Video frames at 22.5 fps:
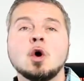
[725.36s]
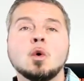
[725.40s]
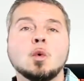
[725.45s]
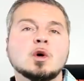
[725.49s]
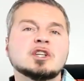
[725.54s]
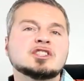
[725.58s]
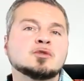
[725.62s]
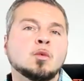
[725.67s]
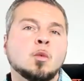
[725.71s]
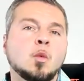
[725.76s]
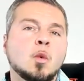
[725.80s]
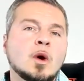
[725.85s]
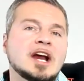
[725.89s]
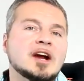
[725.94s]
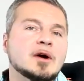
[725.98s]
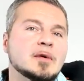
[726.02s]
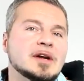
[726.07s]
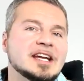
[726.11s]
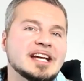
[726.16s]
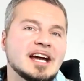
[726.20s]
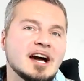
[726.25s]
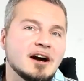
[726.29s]
who was
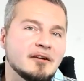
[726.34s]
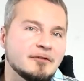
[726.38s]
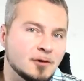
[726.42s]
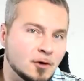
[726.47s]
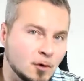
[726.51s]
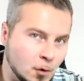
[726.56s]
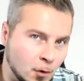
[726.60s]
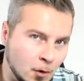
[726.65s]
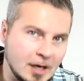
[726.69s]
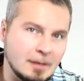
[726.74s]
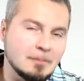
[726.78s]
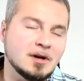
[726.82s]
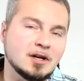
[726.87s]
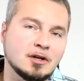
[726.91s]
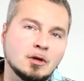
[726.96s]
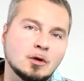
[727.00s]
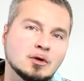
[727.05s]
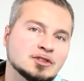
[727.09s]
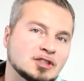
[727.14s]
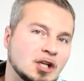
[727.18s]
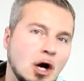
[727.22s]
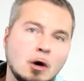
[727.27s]
weary of
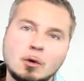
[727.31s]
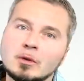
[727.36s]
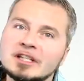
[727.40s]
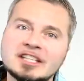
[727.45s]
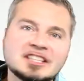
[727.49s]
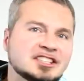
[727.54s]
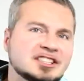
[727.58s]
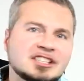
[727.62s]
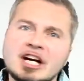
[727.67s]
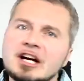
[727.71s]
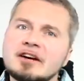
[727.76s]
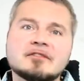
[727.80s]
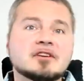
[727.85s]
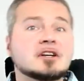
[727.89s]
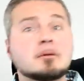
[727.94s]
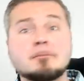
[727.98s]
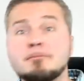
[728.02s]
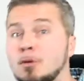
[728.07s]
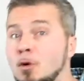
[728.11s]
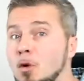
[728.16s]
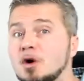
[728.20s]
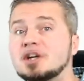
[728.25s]
criminals only
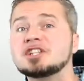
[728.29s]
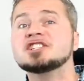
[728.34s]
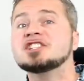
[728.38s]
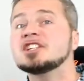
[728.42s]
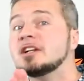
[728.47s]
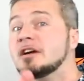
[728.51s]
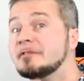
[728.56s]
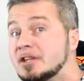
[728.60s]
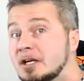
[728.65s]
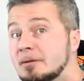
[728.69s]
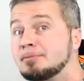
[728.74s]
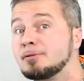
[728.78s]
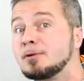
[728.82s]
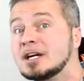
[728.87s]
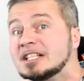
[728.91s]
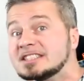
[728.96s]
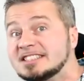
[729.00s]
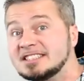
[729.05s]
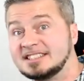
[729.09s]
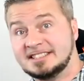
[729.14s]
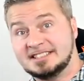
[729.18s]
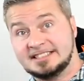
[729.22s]
serving a portion of their
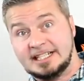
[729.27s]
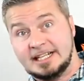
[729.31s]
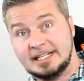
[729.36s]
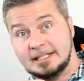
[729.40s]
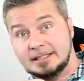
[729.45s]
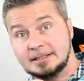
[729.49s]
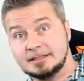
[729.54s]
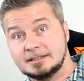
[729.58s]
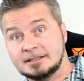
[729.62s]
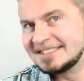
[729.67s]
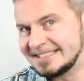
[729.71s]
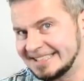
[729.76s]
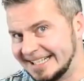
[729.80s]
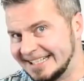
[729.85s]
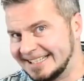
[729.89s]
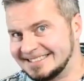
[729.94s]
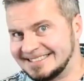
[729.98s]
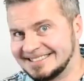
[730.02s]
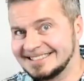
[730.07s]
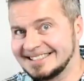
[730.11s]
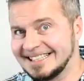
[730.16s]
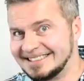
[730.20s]
prison sentence,
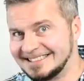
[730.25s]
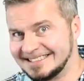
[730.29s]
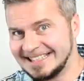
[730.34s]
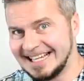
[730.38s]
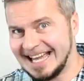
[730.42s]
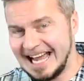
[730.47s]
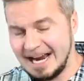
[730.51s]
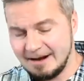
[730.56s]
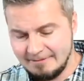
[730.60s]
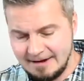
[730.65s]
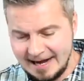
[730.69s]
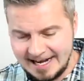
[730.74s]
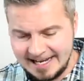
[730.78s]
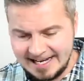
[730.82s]
sentenced this guy